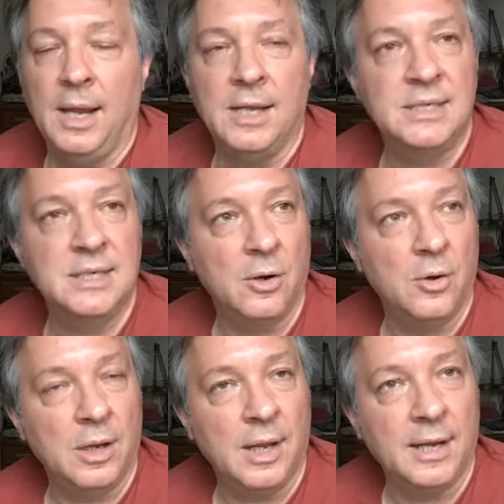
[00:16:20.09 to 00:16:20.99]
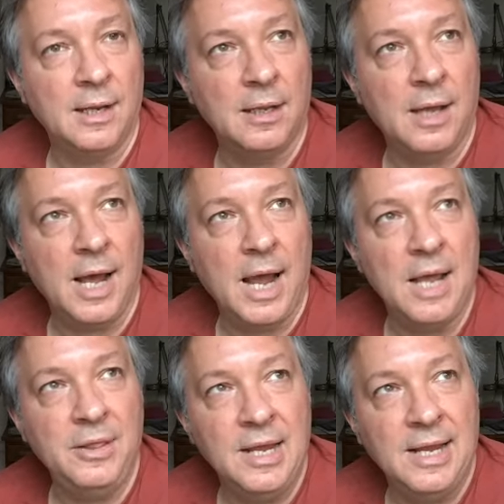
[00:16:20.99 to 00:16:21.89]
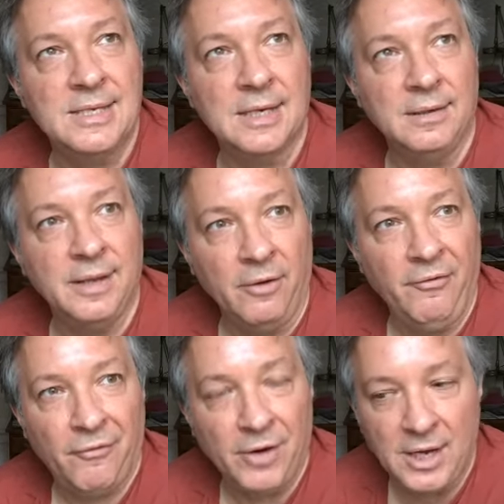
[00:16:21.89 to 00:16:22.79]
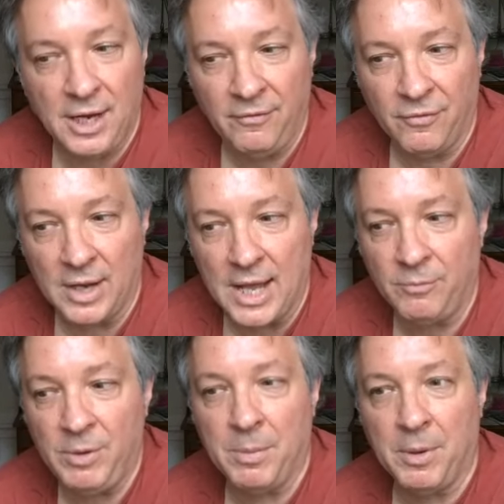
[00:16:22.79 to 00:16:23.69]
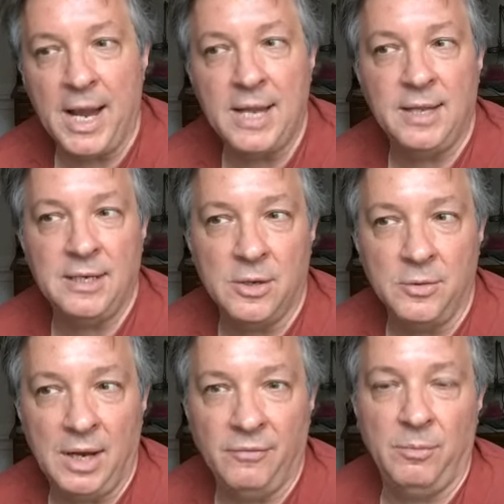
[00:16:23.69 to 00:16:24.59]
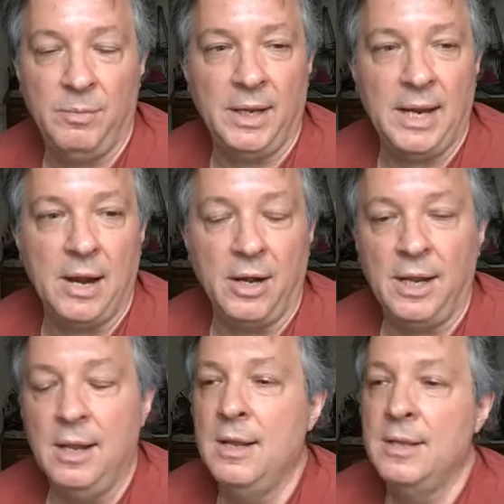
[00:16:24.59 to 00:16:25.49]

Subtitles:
And so, like, I think it's a little freaky for a lot of people and they don't have familiarity.